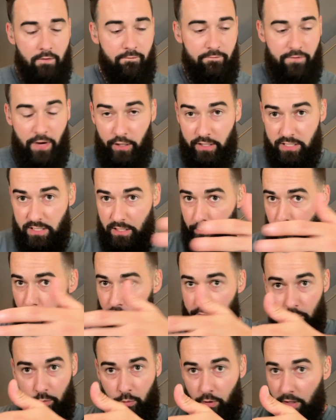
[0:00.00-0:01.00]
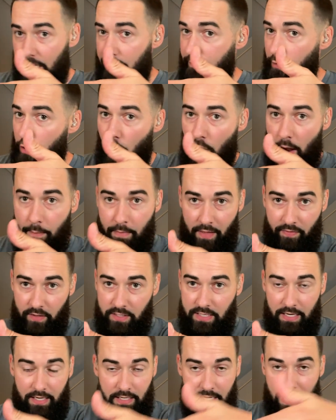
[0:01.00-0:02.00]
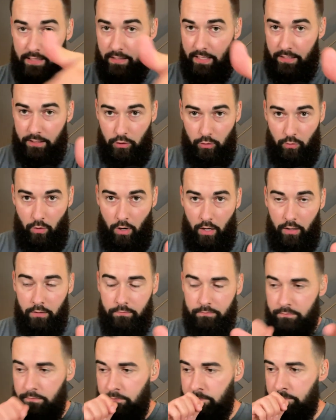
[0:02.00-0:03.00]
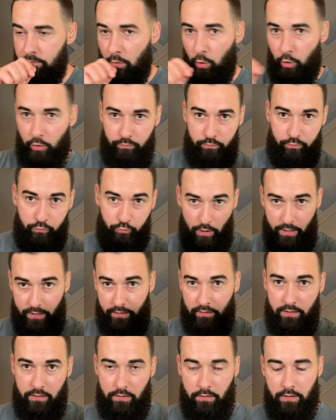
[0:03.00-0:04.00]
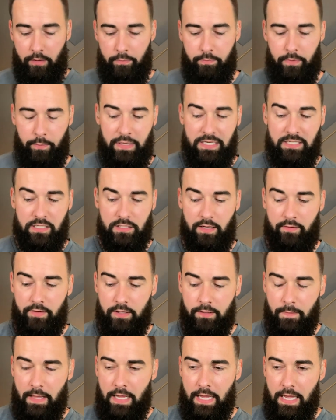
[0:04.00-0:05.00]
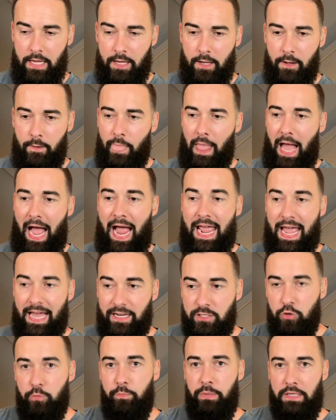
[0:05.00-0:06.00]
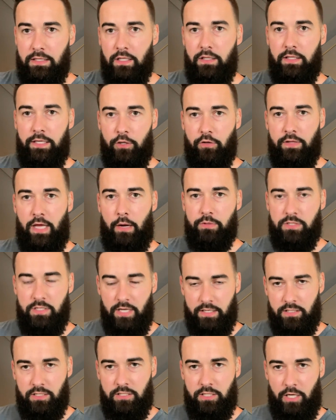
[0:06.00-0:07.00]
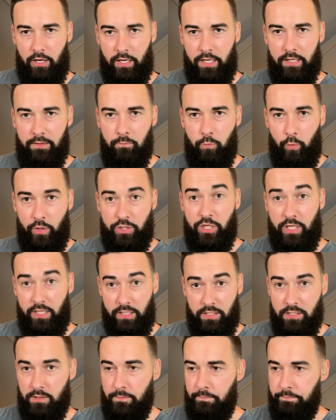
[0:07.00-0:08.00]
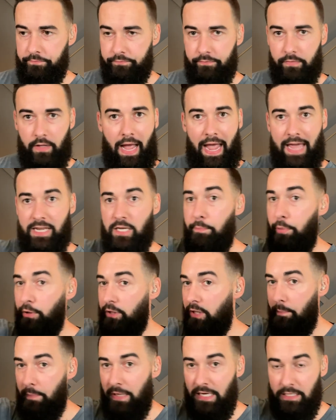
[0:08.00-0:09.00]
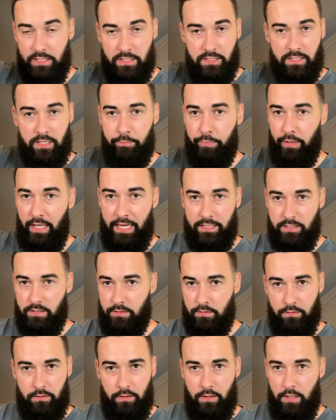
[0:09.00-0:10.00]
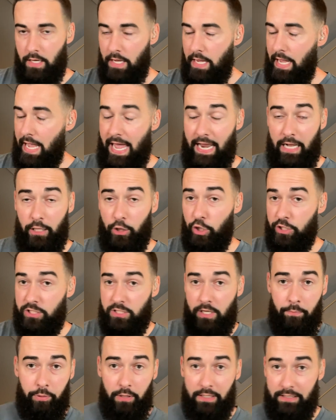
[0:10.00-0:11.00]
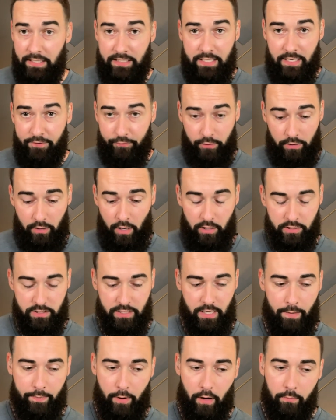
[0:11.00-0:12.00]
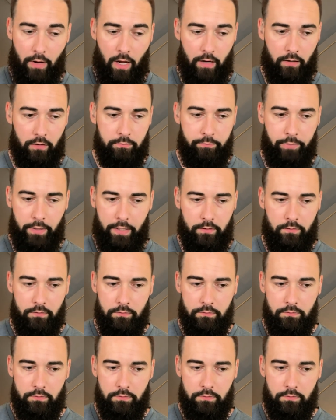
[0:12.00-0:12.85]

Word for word: Very similar to where, even though I'm not in the day-to-day like you are or running the, the, the pieces of it, I had to be the leader that was necessary, which is I had to put the pieces in place. And it looks completely different, our setup, our model, but